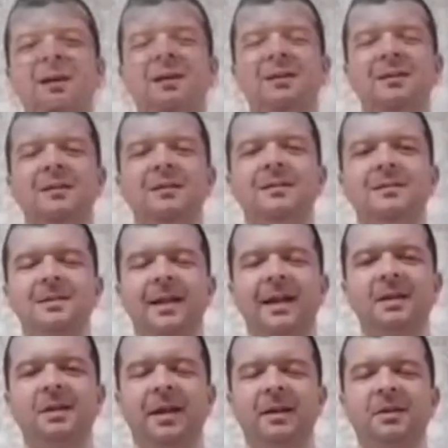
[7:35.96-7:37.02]
us.
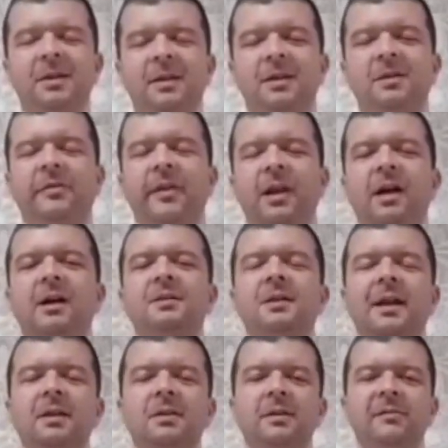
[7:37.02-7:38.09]
Today's lesson is the last
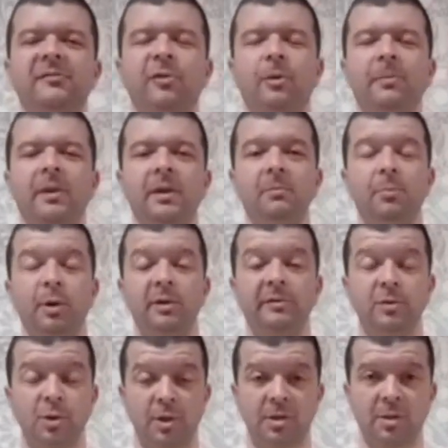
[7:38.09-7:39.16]
lesson from the book of
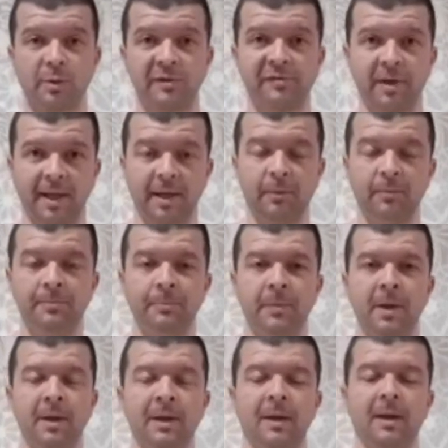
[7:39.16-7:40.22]
Joshua for now.
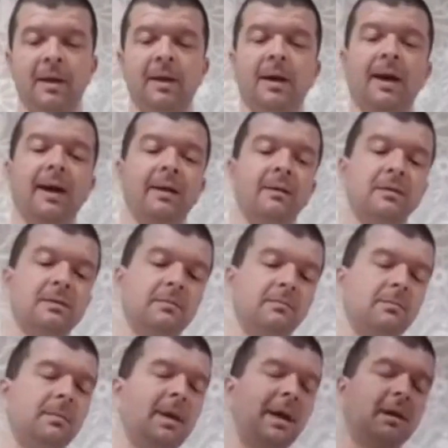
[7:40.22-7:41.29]
And
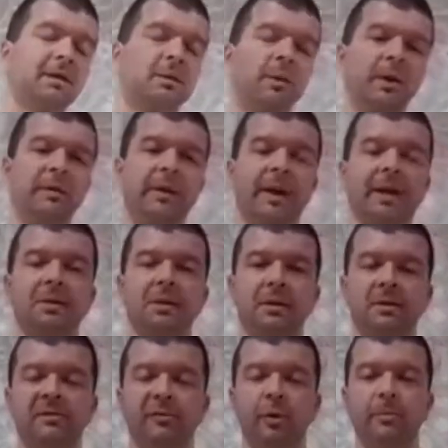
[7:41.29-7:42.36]
next week, the lesson
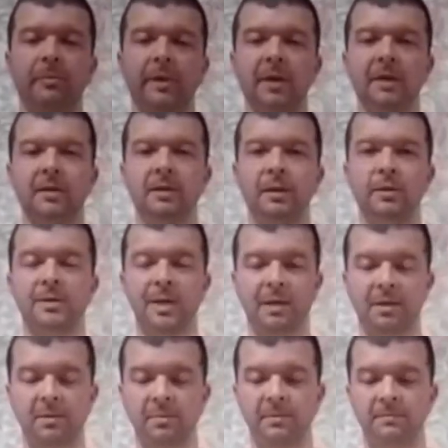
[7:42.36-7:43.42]
is from the New
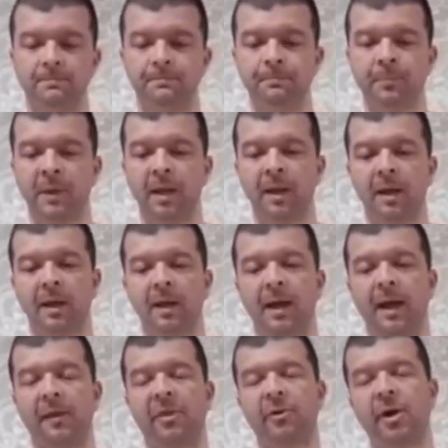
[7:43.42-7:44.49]
Testament.
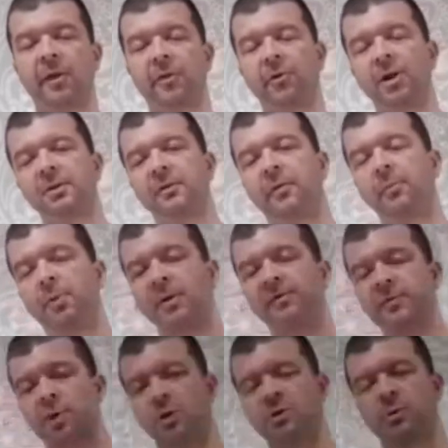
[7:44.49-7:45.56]
And throughout the rest of the book of
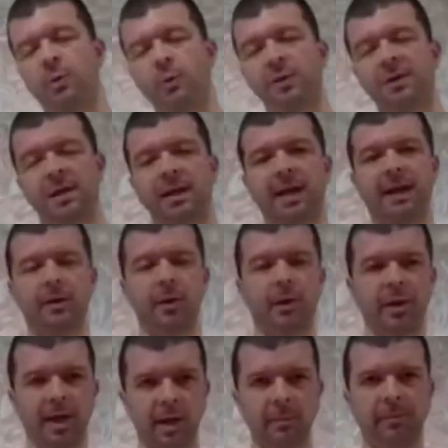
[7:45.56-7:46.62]
Joshua, we see how
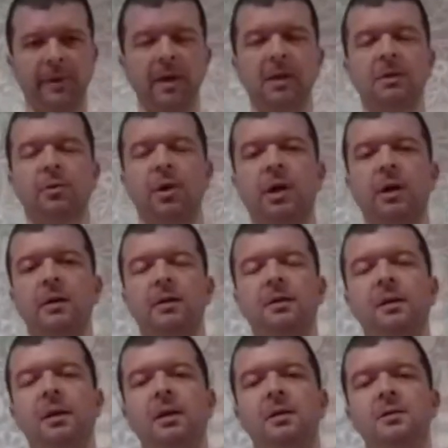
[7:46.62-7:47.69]
God helped the
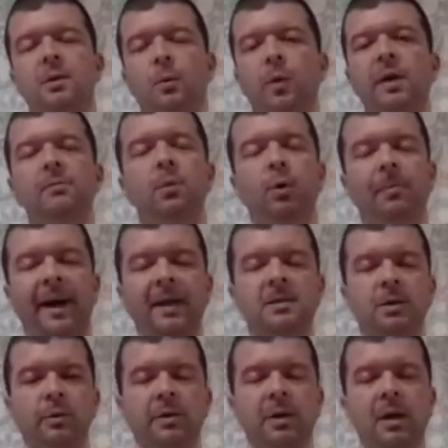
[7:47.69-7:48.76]
Israelites to win more
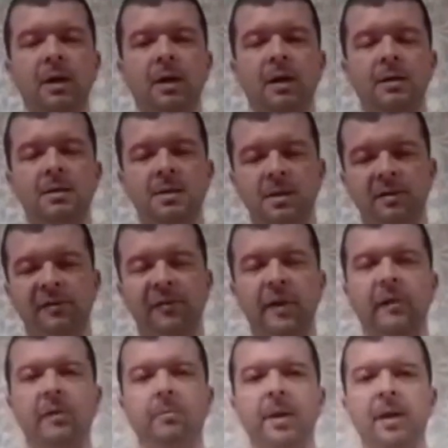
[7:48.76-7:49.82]
battles and to
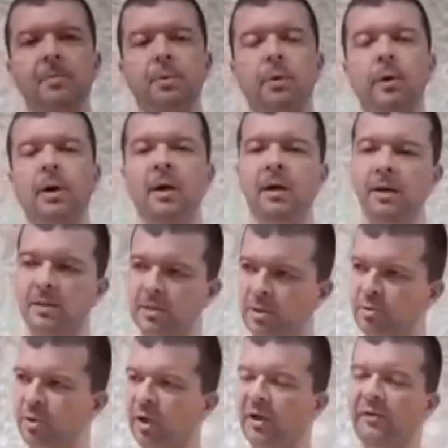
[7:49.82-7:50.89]
defeat the people and to
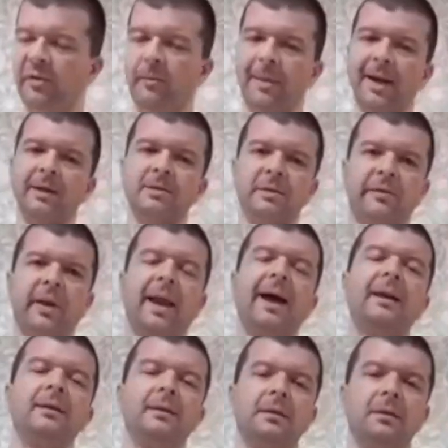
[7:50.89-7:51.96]
drive them out of the
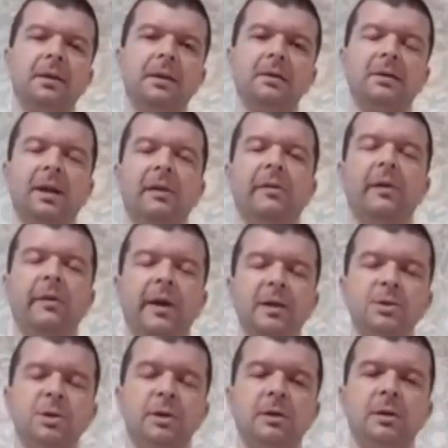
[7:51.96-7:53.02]
land as he said that they
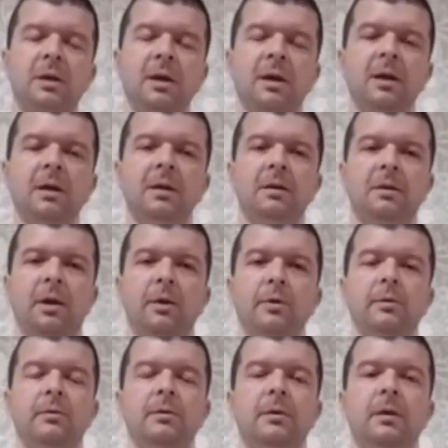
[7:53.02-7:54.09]
should, so
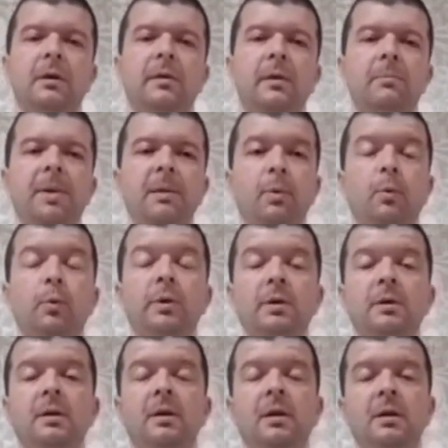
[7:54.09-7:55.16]
the people
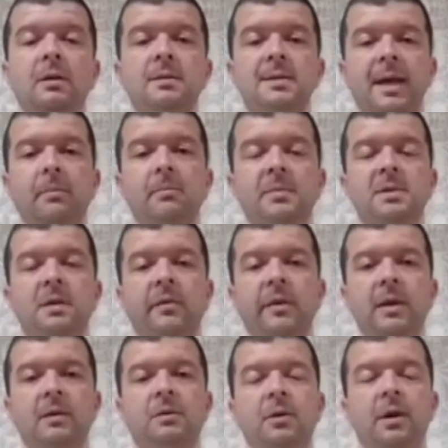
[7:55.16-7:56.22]
wouldn't tempt
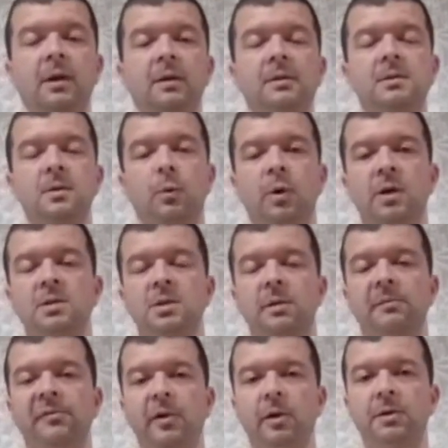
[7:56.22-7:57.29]
the Israelites to
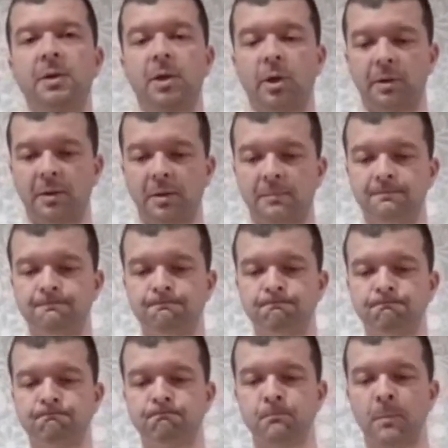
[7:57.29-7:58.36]
worship false gods.
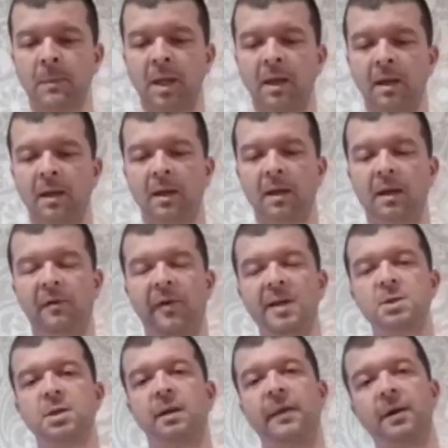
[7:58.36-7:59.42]

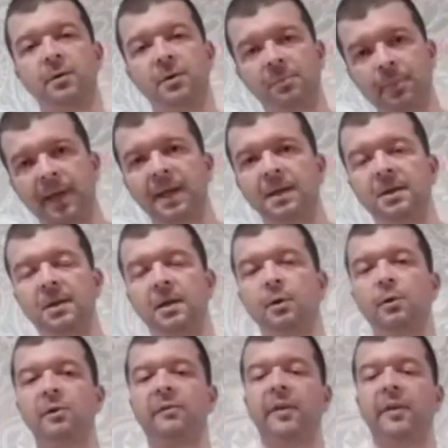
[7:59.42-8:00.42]
Eventually, there was peace in all of